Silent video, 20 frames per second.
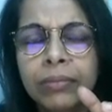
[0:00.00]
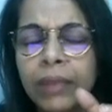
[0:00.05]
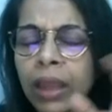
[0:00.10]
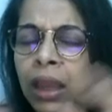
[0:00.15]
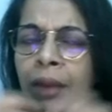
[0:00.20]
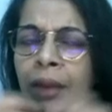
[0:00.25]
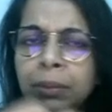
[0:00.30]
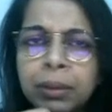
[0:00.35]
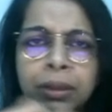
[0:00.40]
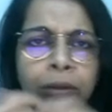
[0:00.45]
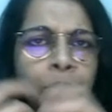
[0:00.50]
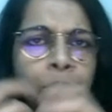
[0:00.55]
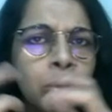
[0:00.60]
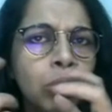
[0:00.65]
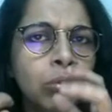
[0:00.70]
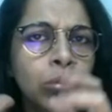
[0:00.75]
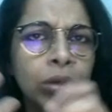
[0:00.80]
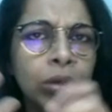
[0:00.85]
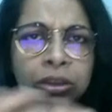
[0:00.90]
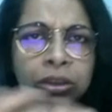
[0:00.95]
the
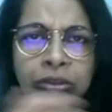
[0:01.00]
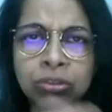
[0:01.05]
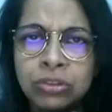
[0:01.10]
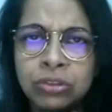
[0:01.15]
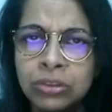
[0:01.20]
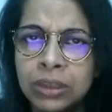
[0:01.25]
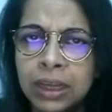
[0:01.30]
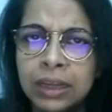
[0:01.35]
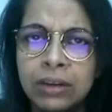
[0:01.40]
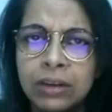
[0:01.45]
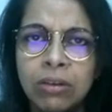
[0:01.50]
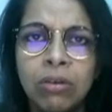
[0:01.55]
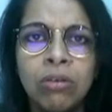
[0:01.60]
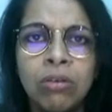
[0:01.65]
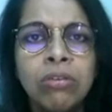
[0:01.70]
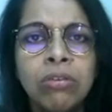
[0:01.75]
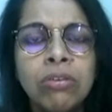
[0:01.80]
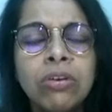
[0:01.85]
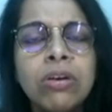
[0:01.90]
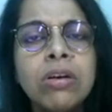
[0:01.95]
board work used to get
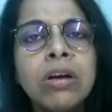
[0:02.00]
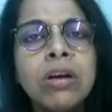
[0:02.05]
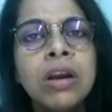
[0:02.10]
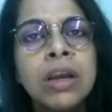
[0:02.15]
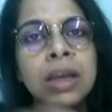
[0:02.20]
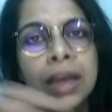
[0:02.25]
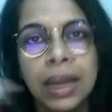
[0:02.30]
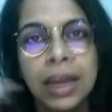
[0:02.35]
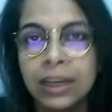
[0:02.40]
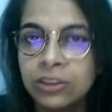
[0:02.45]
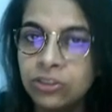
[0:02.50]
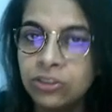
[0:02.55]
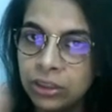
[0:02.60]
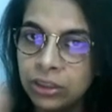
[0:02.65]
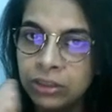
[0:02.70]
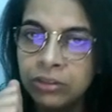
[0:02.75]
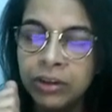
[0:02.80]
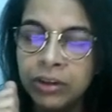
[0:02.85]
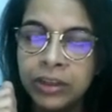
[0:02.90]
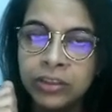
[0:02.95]
over, I used to
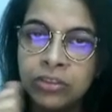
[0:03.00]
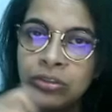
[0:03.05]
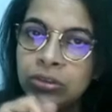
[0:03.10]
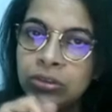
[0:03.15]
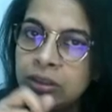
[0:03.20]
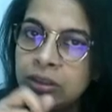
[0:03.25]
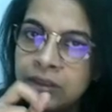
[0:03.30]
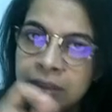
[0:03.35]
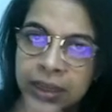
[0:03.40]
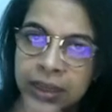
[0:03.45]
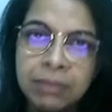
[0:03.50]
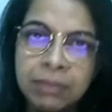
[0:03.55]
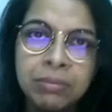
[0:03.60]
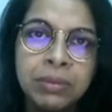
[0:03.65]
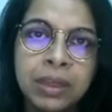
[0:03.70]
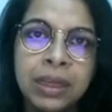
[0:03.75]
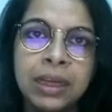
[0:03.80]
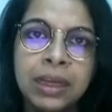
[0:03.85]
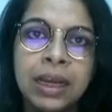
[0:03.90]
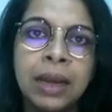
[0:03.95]
erase. So the same
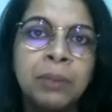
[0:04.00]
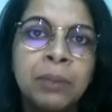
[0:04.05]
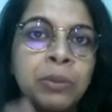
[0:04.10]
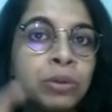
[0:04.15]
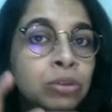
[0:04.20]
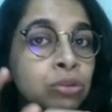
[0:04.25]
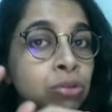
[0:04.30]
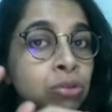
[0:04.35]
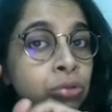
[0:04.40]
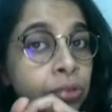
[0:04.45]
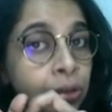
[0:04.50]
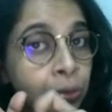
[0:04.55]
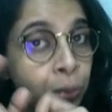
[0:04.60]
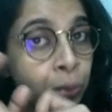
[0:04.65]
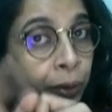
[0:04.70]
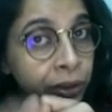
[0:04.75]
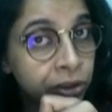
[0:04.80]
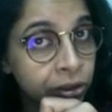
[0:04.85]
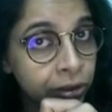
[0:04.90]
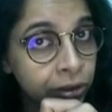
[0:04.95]
thing, I'm going to do the
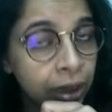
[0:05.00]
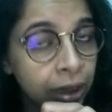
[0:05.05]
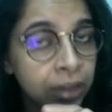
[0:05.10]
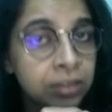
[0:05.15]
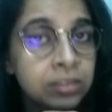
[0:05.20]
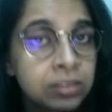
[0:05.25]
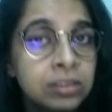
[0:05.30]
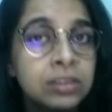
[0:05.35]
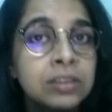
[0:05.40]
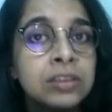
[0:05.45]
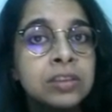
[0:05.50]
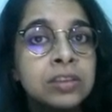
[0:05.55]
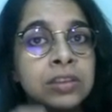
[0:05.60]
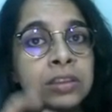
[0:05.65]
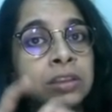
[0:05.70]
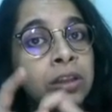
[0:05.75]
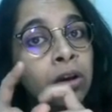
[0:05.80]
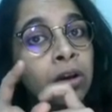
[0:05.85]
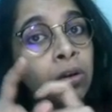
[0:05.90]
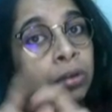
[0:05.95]
question answers
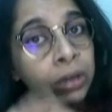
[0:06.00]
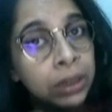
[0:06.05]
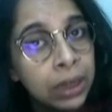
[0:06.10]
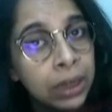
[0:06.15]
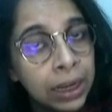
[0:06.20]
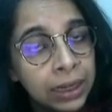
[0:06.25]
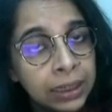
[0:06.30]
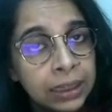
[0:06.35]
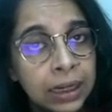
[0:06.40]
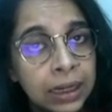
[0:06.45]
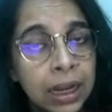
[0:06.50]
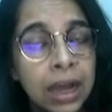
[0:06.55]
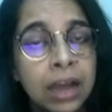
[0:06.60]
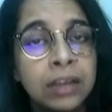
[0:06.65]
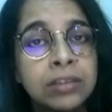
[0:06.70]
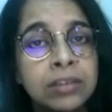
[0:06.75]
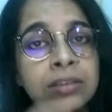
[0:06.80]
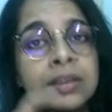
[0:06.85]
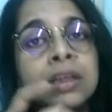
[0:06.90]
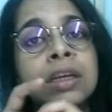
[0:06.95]
in the online
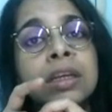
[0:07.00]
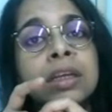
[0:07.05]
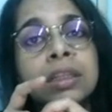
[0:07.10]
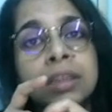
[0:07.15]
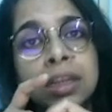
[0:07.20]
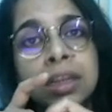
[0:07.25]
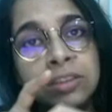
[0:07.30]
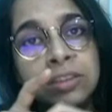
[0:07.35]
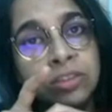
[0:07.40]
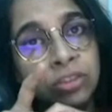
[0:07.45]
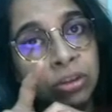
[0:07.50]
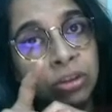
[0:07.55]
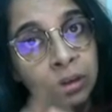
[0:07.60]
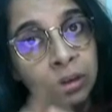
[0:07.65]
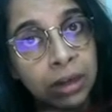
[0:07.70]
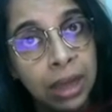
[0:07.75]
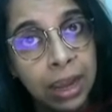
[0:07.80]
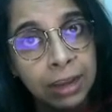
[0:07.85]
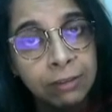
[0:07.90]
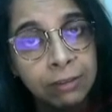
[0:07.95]
class, that is your
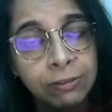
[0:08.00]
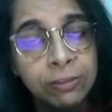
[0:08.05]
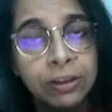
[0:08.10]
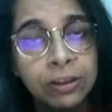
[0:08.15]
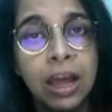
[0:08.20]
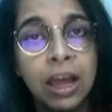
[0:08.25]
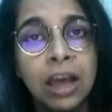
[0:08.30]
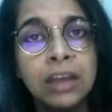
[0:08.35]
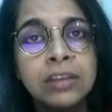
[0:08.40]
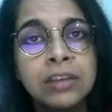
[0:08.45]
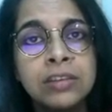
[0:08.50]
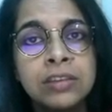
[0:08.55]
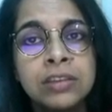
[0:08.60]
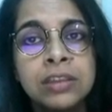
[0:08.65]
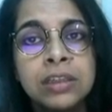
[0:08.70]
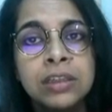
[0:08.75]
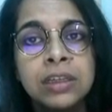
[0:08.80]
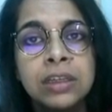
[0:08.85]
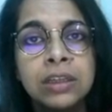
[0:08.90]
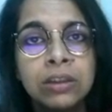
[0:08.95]
live class.